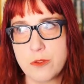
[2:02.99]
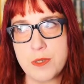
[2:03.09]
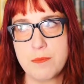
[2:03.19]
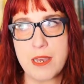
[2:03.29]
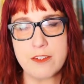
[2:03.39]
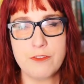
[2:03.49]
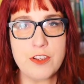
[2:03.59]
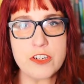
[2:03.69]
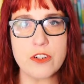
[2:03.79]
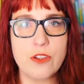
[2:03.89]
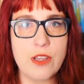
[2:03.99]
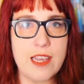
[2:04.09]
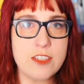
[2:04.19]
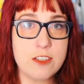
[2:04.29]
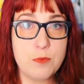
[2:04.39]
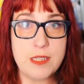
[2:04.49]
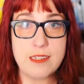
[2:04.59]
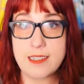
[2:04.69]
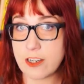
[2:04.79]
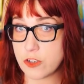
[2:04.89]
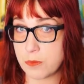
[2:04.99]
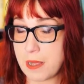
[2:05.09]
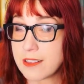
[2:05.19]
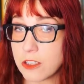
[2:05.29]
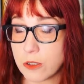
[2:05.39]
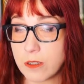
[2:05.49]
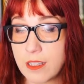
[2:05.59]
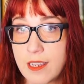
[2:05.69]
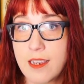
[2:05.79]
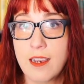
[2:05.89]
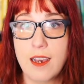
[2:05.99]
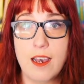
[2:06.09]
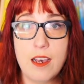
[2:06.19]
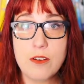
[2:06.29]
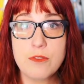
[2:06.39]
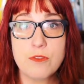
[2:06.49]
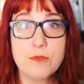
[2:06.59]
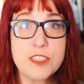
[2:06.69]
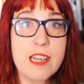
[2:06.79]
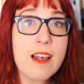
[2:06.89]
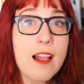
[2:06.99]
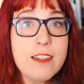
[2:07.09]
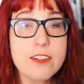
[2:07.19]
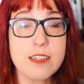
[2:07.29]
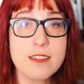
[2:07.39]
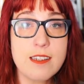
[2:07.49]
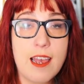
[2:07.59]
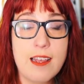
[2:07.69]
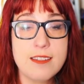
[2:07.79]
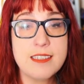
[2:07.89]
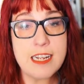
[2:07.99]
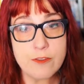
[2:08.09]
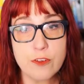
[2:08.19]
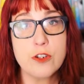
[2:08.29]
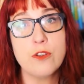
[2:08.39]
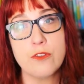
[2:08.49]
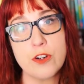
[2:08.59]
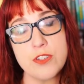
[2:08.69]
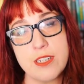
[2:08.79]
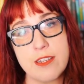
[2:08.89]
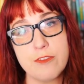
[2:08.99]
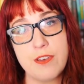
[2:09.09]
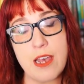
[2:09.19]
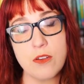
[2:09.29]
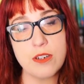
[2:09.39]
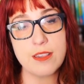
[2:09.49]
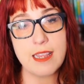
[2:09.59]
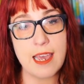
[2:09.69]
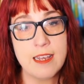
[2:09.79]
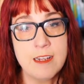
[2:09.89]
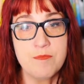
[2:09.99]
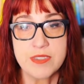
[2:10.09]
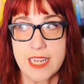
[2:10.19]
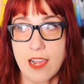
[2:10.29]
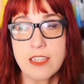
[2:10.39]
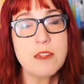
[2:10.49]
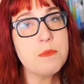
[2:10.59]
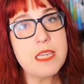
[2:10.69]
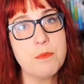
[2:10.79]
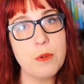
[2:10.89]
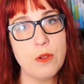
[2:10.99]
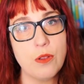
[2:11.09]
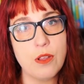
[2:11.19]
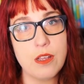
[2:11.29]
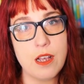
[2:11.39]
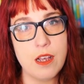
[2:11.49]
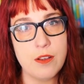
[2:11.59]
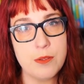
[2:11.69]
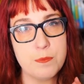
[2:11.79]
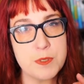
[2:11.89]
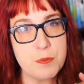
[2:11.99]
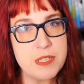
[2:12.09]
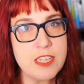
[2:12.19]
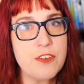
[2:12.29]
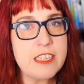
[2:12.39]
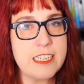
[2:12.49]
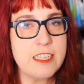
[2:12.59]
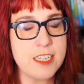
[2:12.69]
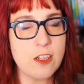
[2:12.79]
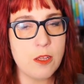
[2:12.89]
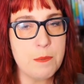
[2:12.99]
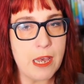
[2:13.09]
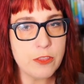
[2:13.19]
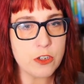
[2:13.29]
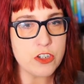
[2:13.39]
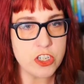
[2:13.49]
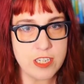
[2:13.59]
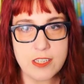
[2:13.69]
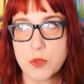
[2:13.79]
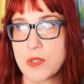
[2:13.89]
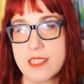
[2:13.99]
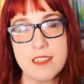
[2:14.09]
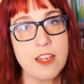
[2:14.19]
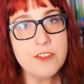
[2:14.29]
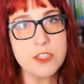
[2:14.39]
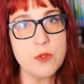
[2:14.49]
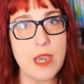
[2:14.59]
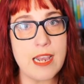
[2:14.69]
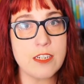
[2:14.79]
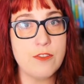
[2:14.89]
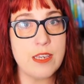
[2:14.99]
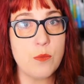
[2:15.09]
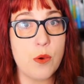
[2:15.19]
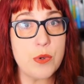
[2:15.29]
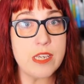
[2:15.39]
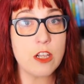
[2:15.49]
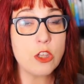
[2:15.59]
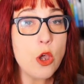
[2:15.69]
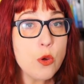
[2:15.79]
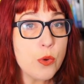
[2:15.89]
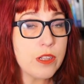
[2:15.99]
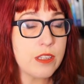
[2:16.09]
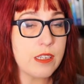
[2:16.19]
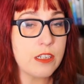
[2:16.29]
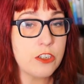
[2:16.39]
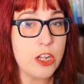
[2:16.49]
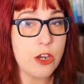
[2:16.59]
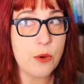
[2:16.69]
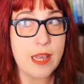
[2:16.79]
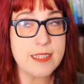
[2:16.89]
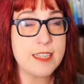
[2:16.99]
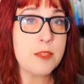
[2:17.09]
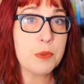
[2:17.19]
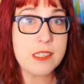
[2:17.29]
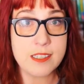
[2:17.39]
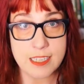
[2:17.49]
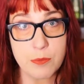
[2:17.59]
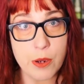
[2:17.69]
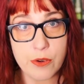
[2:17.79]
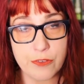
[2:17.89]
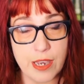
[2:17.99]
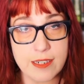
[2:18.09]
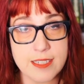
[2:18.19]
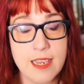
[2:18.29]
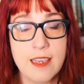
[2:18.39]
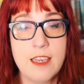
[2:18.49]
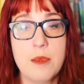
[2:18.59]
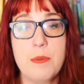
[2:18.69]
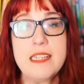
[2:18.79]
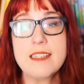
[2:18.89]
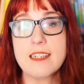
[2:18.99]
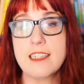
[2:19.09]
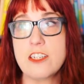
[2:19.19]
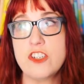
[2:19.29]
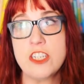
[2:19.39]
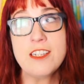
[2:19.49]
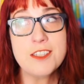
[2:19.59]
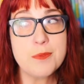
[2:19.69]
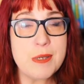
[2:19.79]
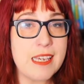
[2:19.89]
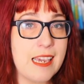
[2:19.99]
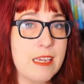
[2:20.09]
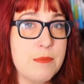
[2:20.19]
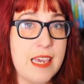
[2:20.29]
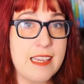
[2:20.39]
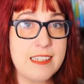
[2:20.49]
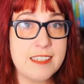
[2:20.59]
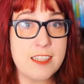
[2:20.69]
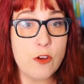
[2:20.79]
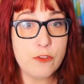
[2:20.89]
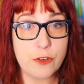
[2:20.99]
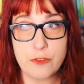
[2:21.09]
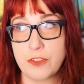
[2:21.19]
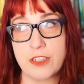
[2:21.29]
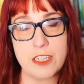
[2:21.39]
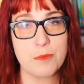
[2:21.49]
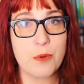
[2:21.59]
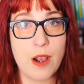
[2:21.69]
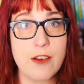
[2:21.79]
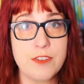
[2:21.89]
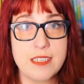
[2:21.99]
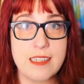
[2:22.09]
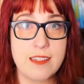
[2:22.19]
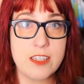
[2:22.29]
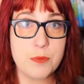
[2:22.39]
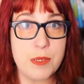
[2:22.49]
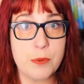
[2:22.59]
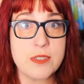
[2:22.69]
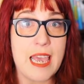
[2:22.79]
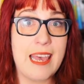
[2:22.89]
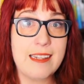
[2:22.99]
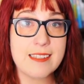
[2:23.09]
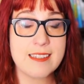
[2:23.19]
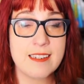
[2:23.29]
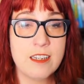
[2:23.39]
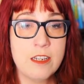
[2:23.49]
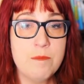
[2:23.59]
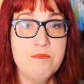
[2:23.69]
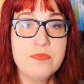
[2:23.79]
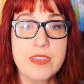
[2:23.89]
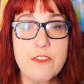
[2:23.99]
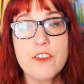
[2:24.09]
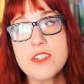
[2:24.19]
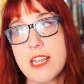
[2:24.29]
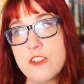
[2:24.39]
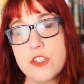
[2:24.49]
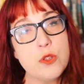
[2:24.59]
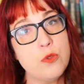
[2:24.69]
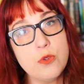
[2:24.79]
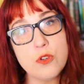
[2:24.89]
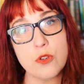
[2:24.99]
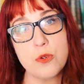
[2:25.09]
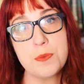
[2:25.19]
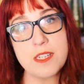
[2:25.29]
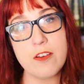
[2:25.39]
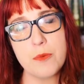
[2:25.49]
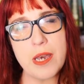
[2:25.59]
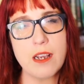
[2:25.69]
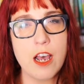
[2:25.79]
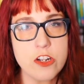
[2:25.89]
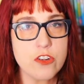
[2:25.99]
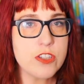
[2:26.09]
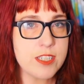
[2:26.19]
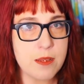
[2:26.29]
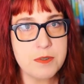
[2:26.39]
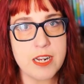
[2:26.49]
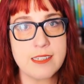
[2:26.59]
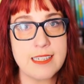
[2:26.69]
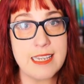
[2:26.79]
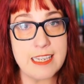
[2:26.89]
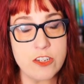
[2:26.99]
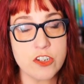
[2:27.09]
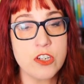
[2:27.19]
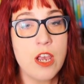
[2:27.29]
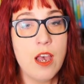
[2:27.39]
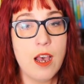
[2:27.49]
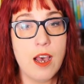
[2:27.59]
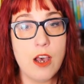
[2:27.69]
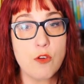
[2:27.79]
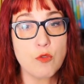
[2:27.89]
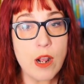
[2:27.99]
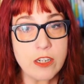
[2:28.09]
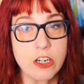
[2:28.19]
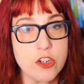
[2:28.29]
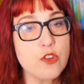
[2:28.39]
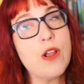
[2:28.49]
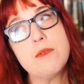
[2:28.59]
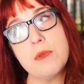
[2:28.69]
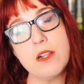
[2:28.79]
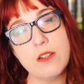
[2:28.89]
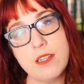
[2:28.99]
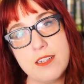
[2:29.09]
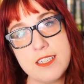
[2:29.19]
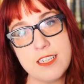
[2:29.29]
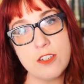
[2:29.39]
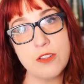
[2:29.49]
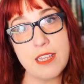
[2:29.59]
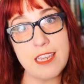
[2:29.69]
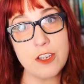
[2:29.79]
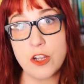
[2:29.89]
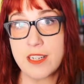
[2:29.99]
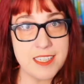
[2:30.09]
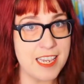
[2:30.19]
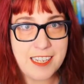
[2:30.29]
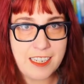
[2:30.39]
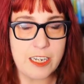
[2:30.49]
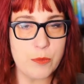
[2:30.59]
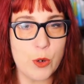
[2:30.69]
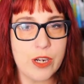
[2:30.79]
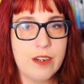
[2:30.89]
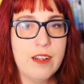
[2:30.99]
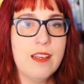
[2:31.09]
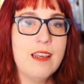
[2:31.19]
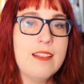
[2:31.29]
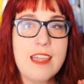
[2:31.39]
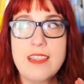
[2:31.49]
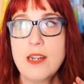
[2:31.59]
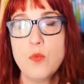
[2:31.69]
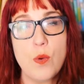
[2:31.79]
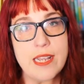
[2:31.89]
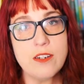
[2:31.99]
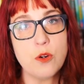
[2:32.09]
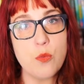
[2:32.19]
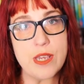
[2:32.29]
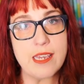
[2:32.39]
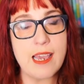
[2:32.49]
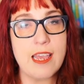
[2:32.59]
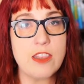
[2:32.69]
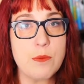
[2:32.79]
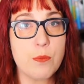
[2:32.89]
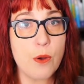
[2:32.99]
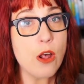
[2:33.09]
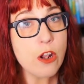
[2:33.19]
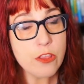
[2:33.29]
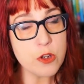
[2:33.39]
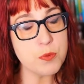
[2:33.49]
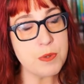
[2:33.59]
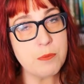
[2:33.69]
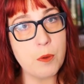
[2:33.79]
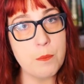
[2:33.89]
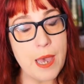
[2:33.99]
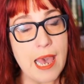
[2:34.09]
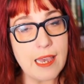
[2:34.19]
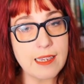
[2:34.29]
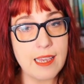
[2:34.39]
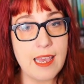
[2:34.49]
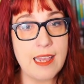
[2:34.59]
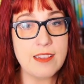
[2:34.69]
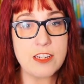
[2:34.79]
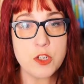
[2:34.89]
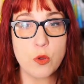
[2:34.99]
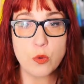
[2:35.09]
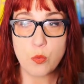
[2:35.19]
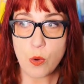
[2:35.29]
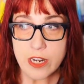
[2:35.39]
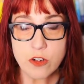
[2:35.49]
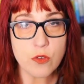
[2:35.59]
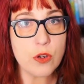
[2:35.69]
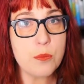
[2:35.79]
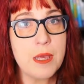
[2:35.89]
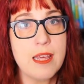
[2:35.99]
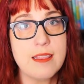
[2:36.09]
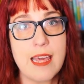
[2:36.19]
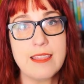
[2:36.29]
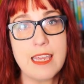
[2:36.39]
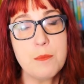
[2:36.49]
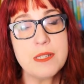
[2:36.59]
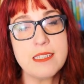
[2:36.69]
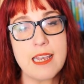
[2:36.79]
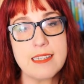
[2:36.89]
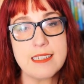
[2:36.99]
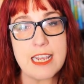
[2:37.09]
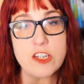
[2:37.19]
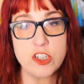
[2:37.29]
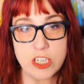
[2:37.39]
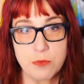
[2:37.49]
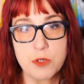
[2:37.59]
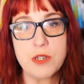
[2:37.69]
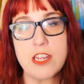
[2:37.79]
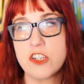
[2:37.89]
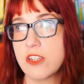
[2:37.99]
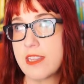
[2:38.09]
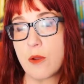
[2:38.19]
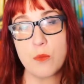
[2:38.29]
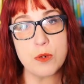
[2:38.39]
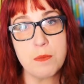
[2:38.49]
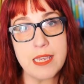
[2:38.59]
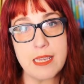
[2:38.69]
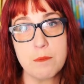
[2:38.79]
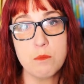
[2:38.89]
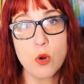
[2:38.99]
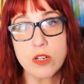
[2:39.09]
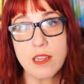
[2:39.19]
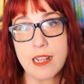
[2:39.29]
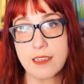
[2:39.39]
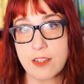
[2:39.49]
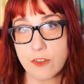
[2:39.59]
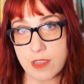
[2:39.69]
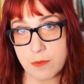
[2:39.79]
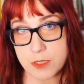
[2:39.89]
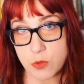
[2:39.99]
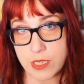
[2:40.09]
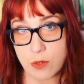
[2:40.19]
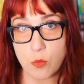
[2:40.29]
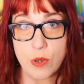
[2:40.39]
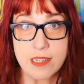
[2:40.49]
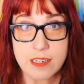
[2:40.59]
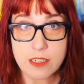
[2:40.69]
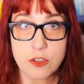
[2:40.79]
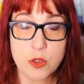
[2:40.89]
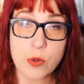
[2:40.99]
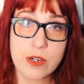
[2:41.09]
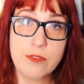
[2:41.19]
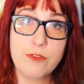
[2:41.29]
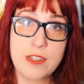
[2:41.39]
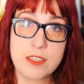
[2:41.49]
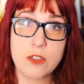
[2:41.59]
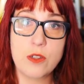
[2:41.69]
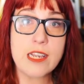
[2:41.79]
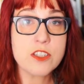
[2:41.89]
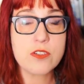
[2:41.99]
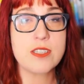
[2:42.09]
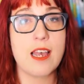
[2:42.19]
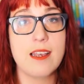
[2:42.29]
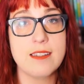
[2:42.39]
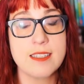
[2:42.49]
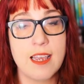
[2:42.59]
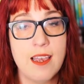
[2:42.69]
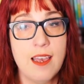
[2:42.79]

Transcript: to be beneficial as to be detrimental. Uh, psychologists at Stanford University found that telling people a specific detail about their genes was enough to activate what we colloquially know as the placebo effect basically genes became a self-fulfilling prophecy in these people's heads. They first had two groups of about 100 subjects each uh, run on a treadmill until they couldn't take it anymore. They then waited a week and they brought all those people back and they told one group that they possessed a gene mutation that would make it more likely for them to get winded during physical exercise